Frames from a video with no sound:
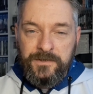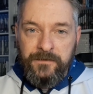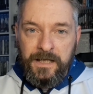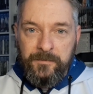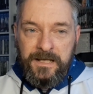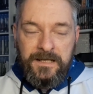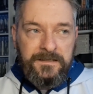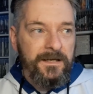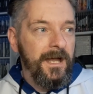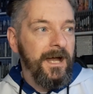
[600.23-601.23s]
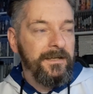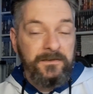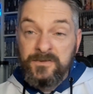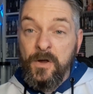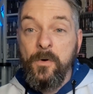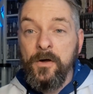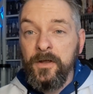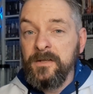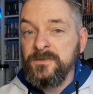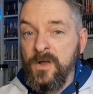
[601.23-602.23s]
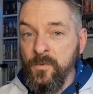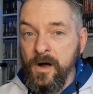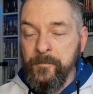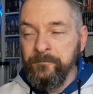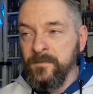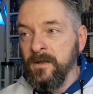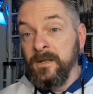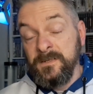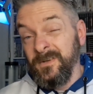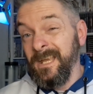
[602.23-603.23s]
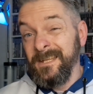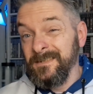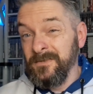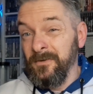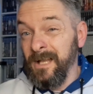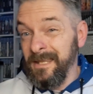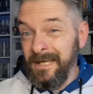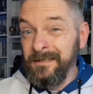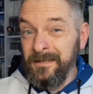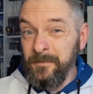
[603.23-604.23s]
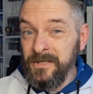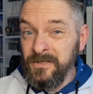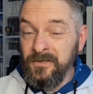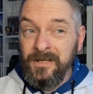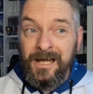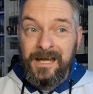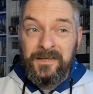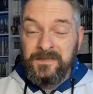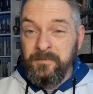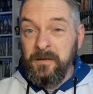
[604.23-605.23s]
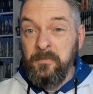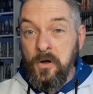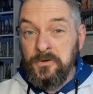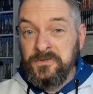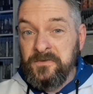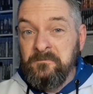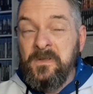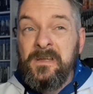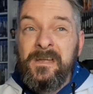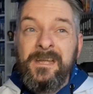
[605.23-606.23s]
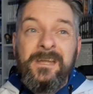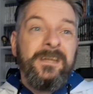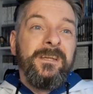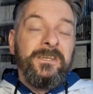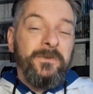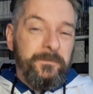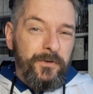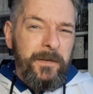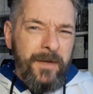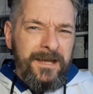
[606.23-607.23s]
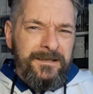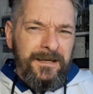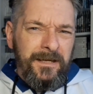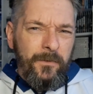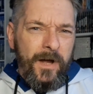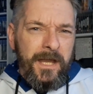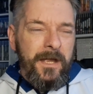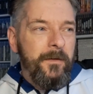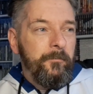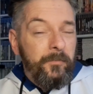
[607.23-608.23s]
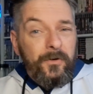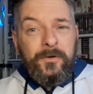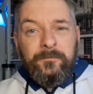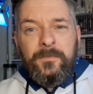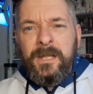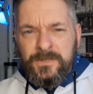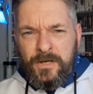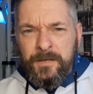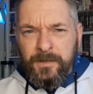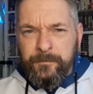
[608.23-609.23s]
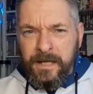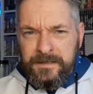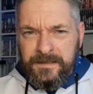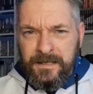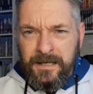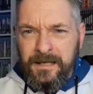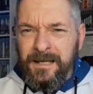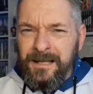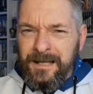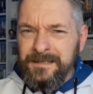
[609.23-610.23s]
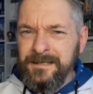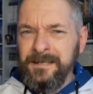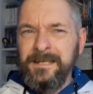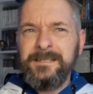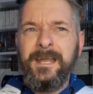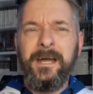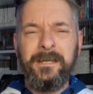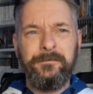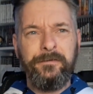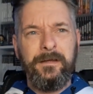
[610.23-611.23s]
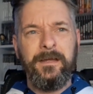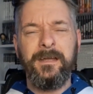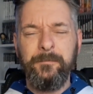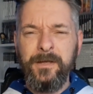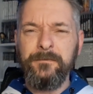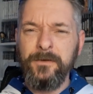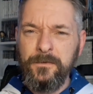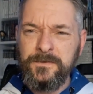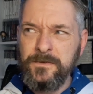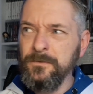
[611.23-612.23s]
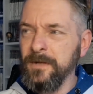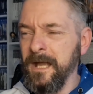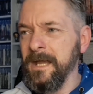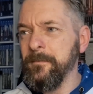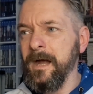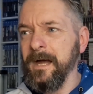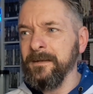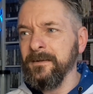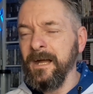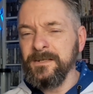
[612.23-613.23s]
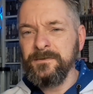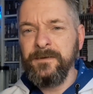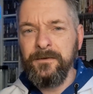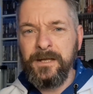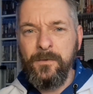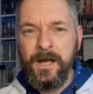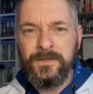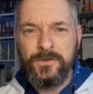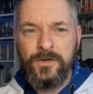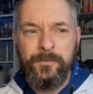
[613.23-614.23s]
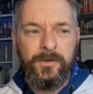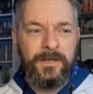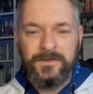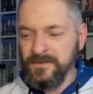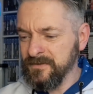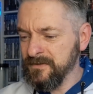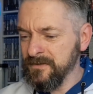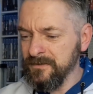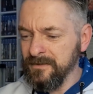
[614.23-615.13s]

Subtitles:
of enemies, and so on and so on, until you get to sort of like the end of the mission and there's a big boss. So it's pretty basic in a way, but enjoyably basic. Like I said, it's kind of a bit of an old school game, and I just found it quite enjoyable. And it's